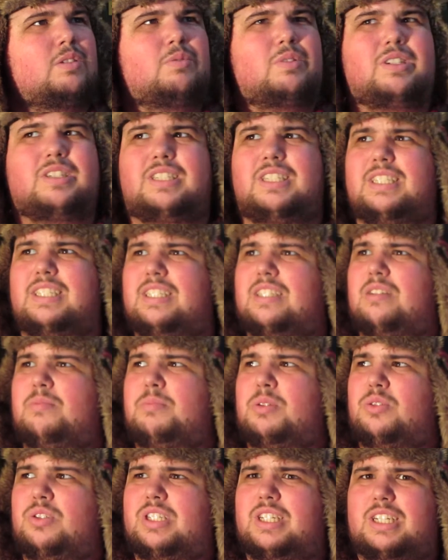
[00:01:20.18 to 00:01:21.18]
Where's this
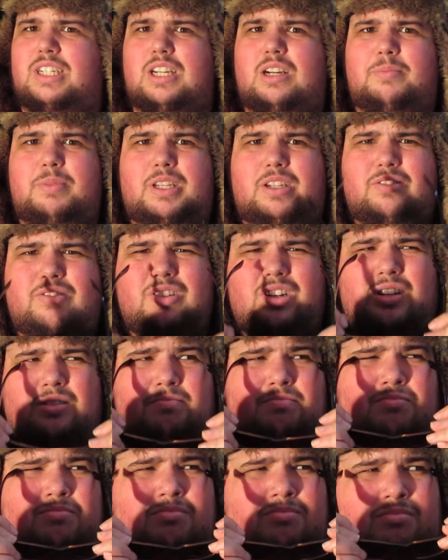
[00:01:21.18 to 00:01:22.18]
music coming
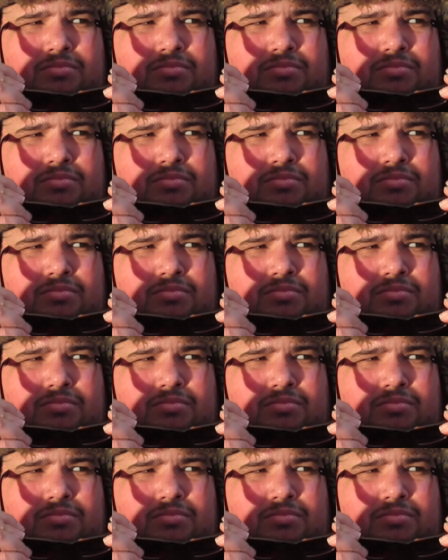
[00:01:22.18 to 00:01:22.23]
from?